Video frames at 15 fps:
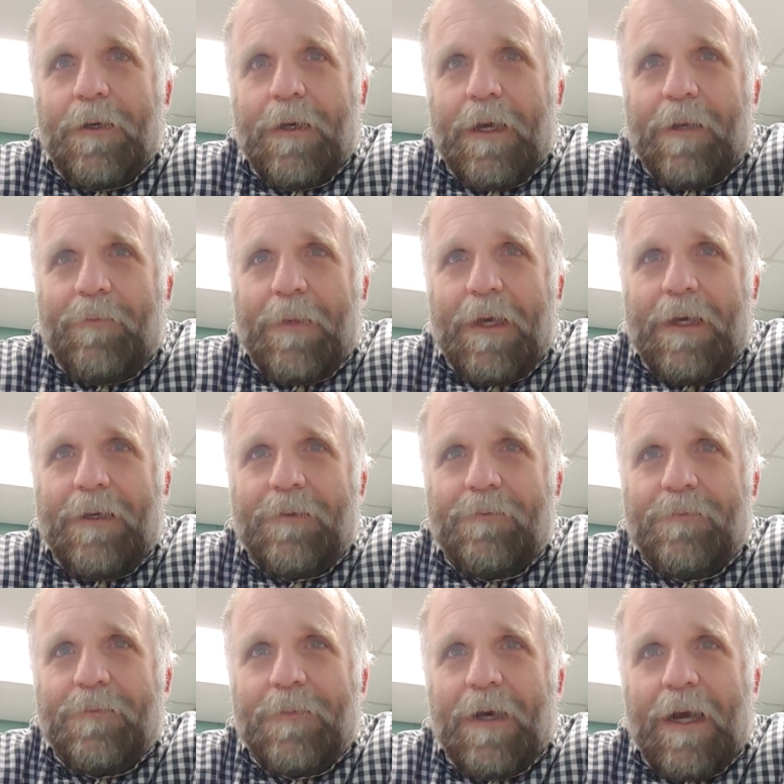And me,
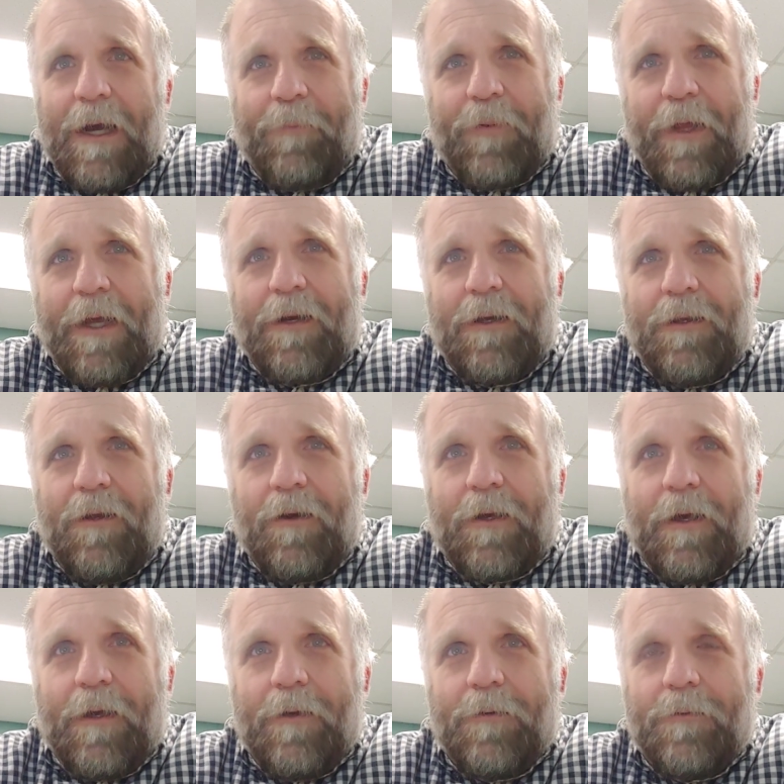I plan on
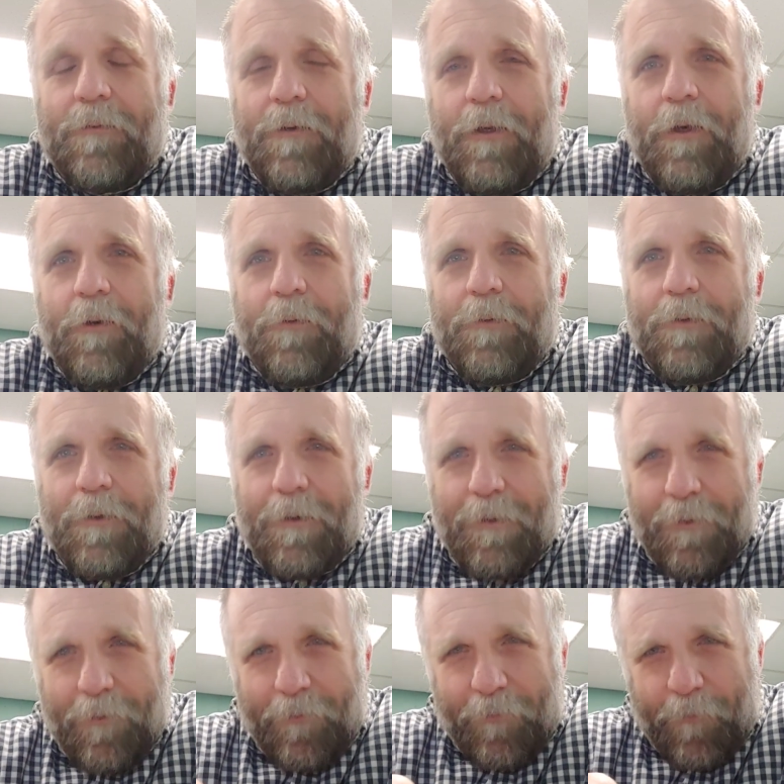looking you
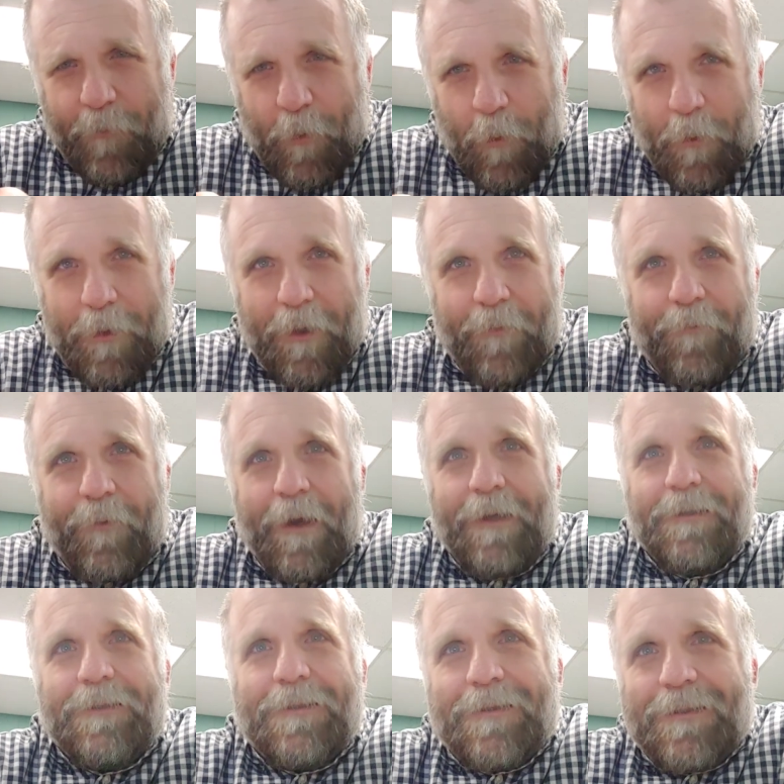fool in the
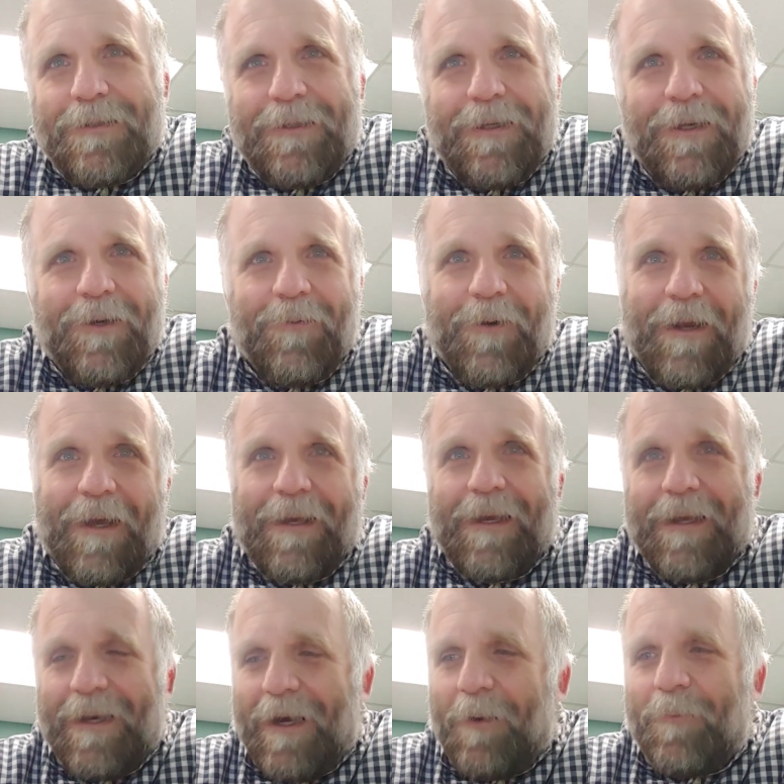face when I
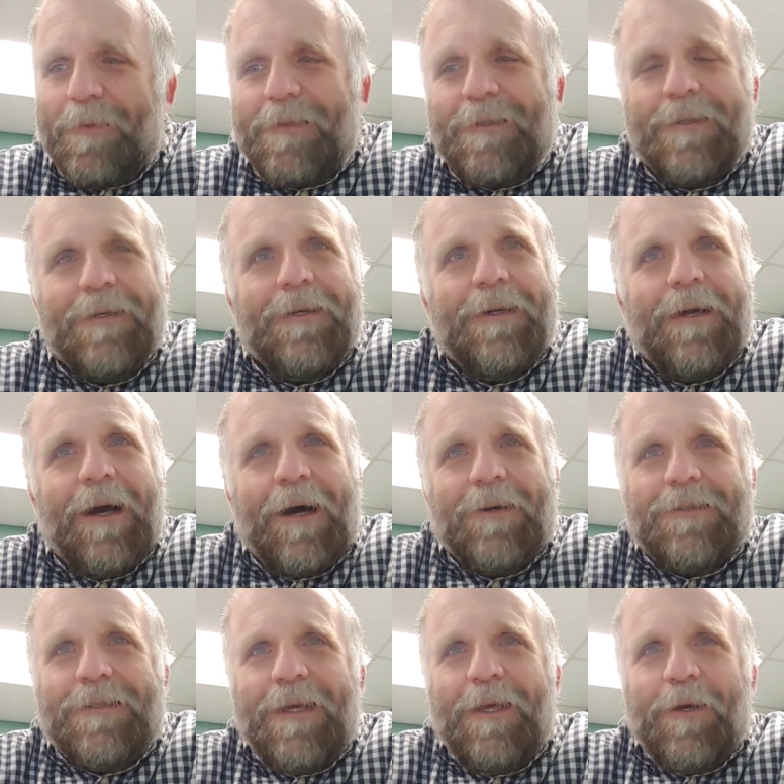get up. I'll
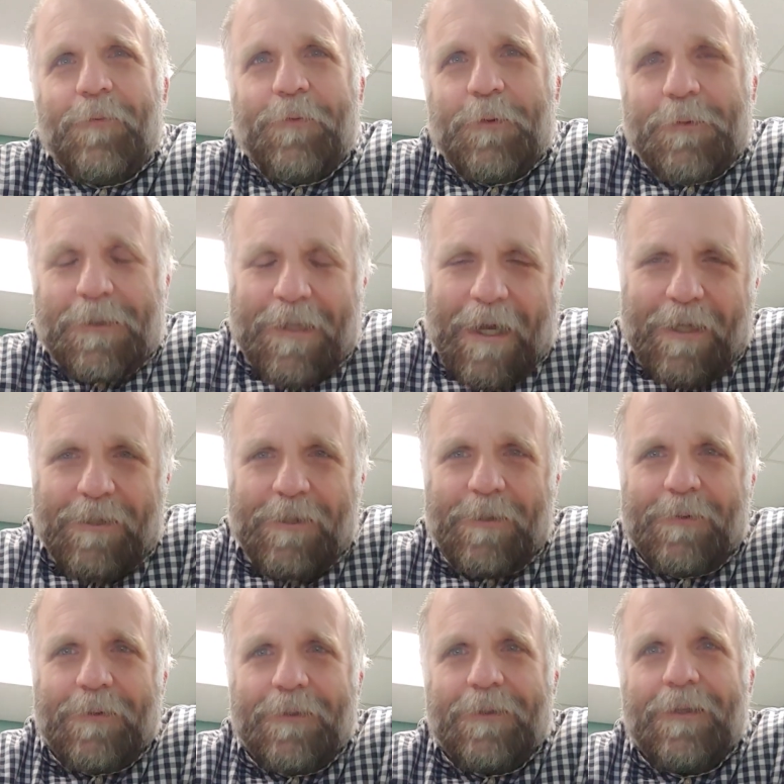see your full
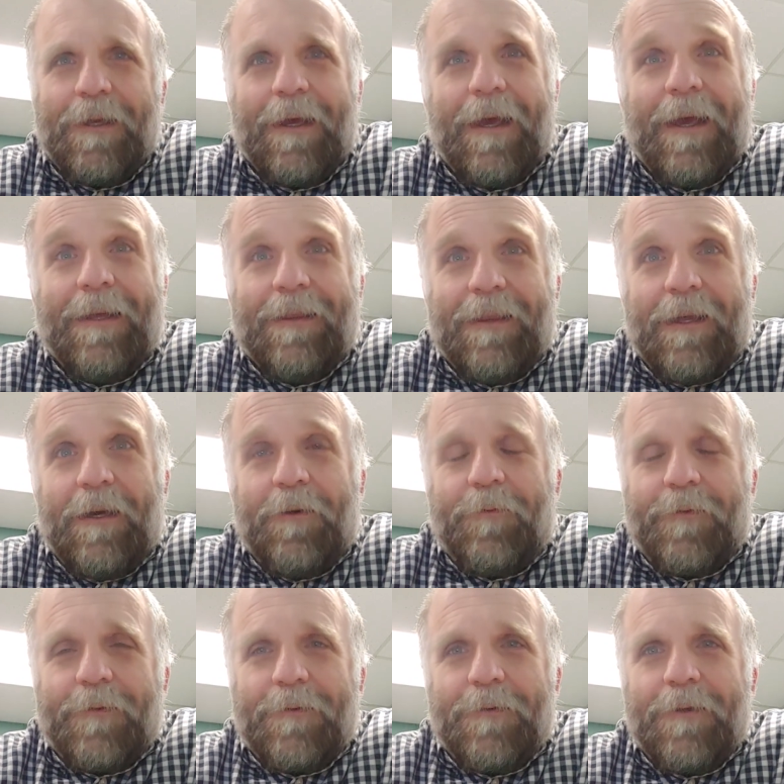statue and
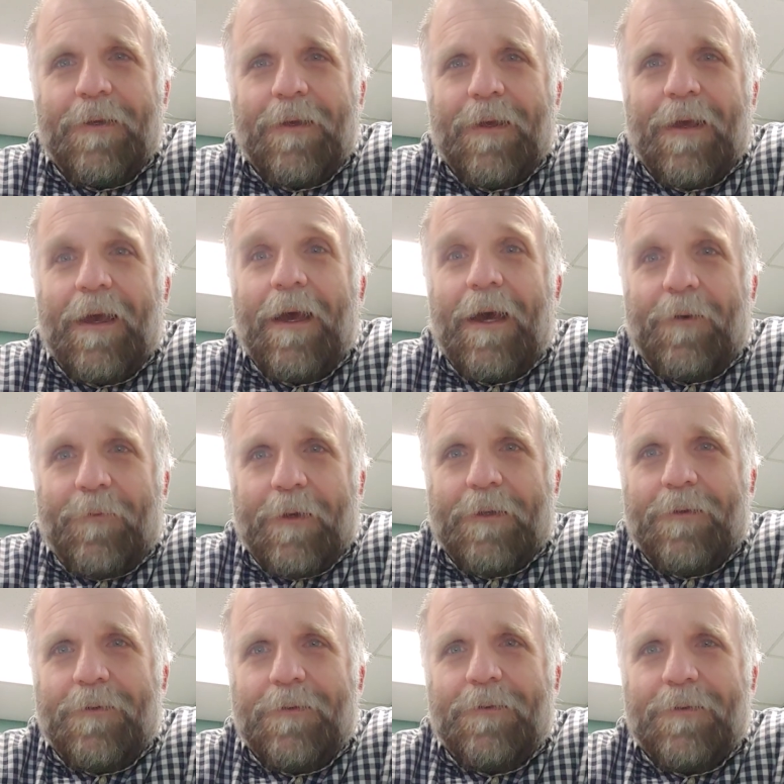live
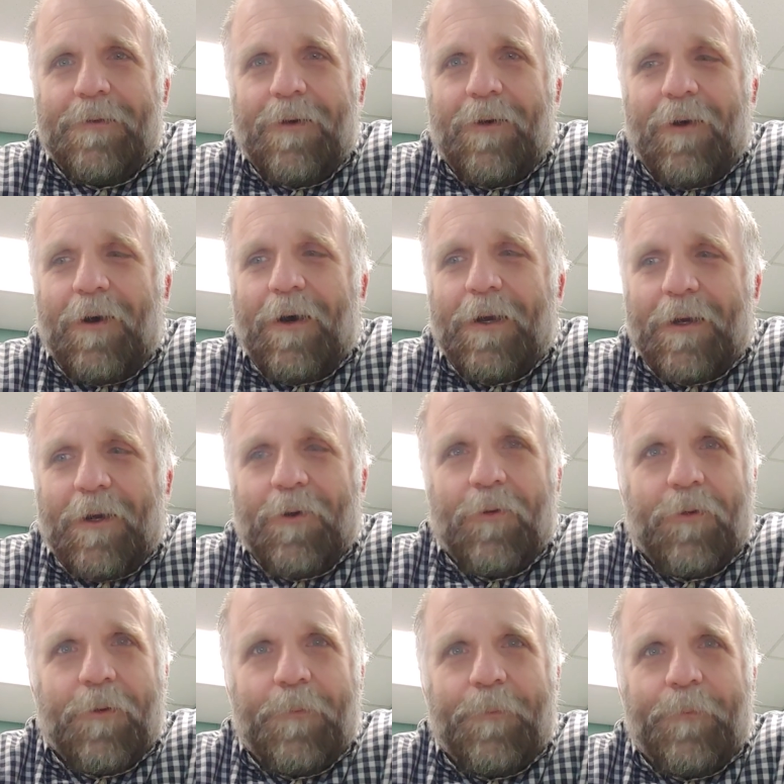heaven on earth.